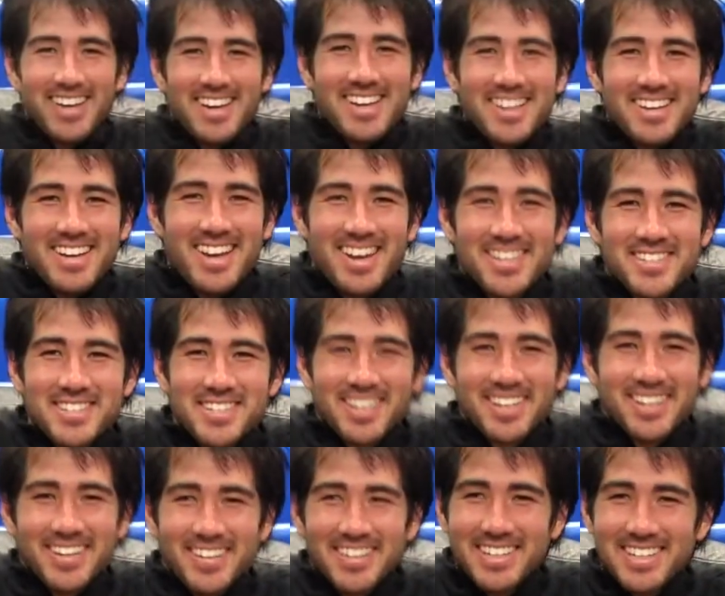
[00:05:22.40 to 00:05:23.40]
Hey, how's it
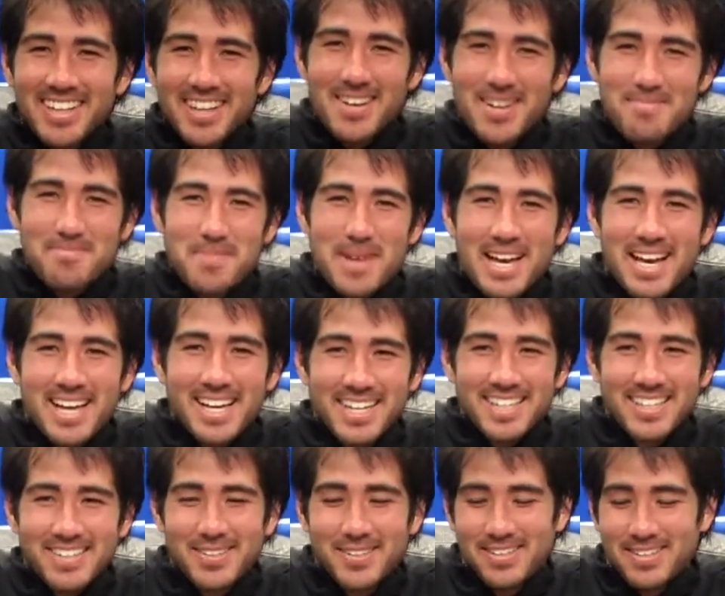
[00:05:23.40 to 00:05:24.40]
going? I'm
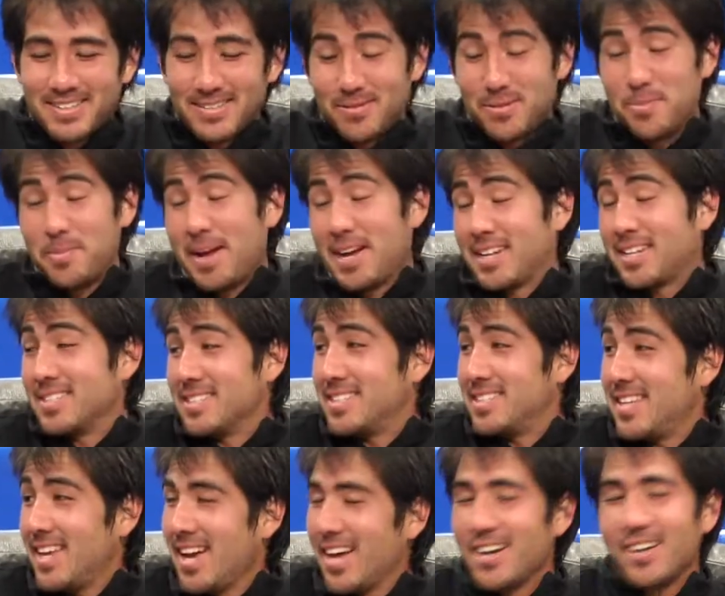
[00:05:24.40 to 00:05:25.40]
back. We're back in
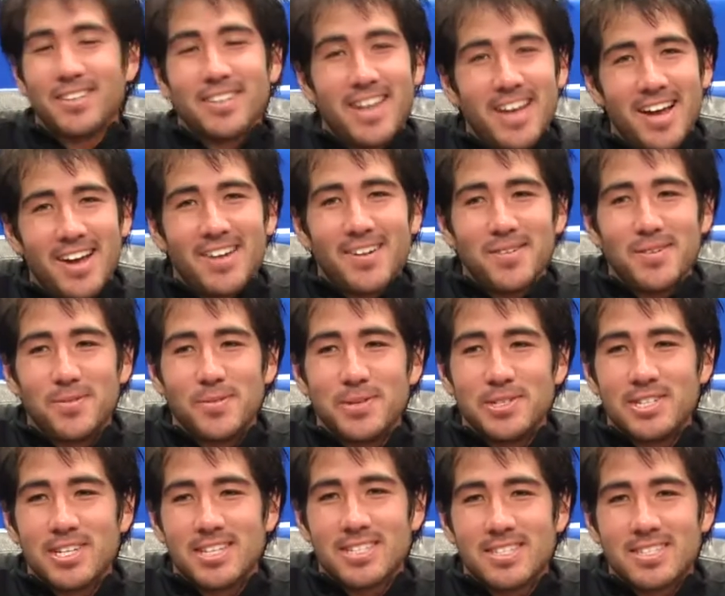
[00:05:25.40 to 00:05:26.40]
Seattle now. We
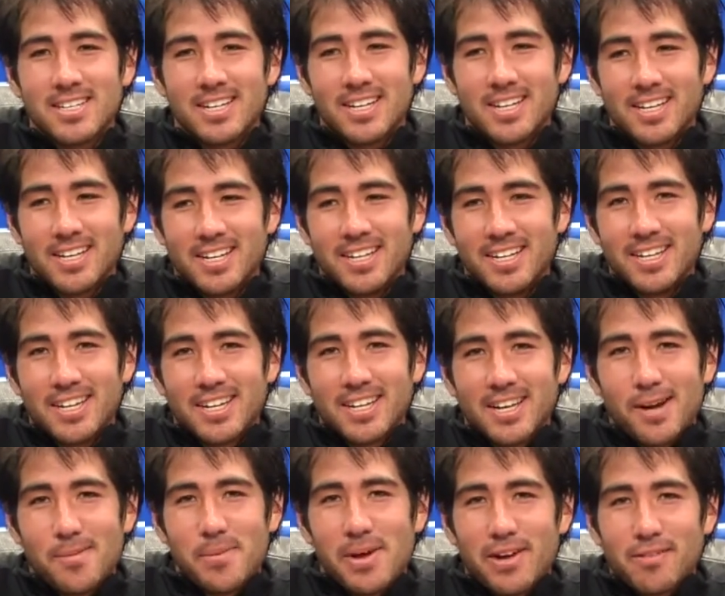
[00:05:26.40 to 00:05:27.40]
just
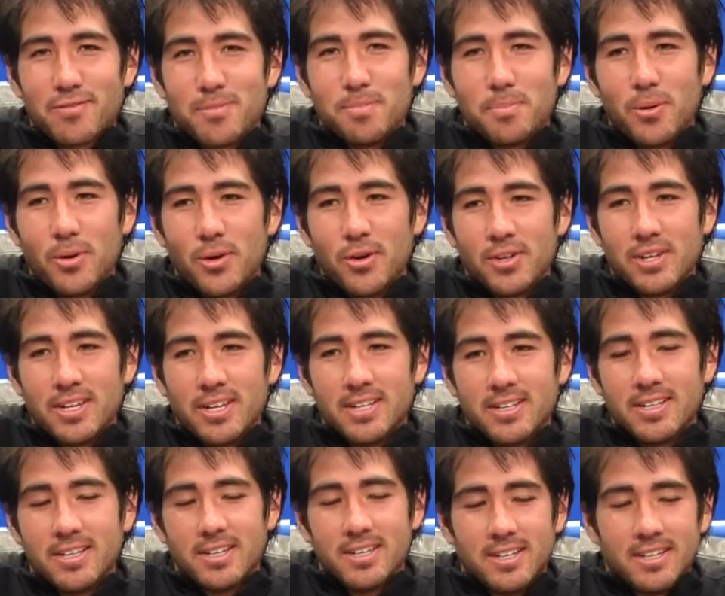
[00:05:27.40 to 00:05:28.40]
got back from
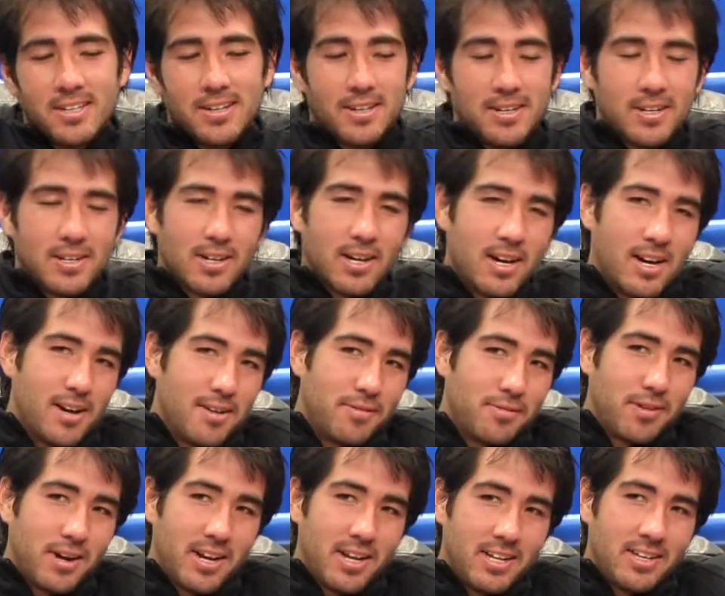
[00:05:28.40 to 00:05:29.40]
Portland.
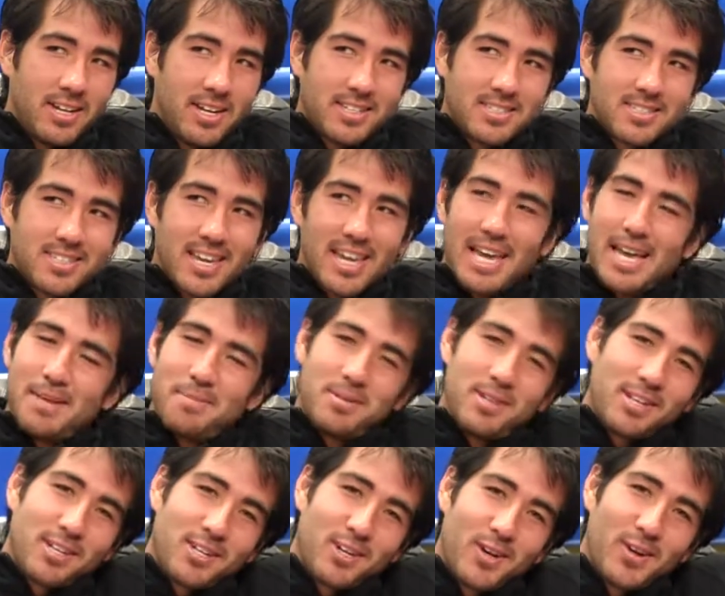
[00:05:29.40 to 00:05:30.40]
Friday night's game
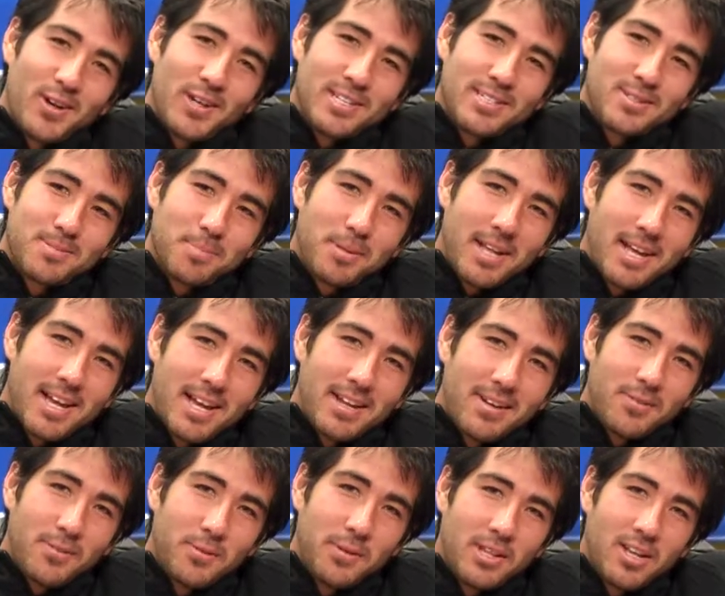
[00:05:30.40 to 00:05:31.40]
didn't go as
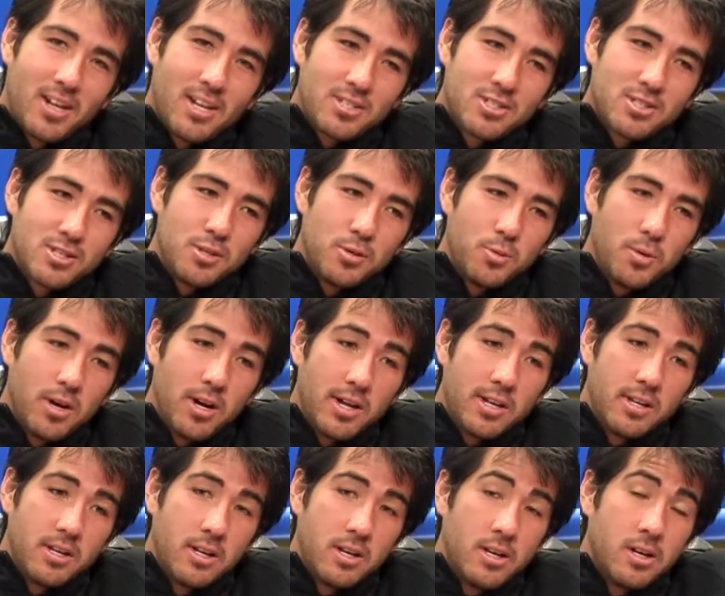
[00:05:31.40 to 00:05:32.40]
planned. We lost
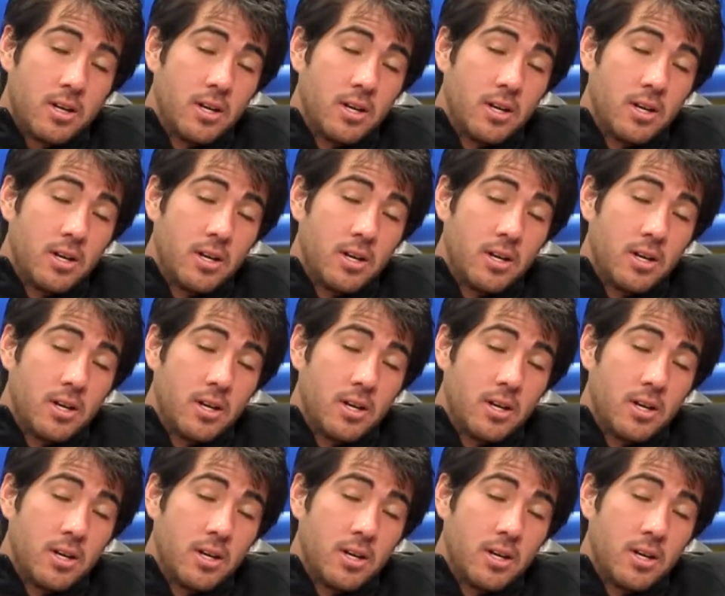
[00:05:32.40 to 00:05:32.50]
2-1.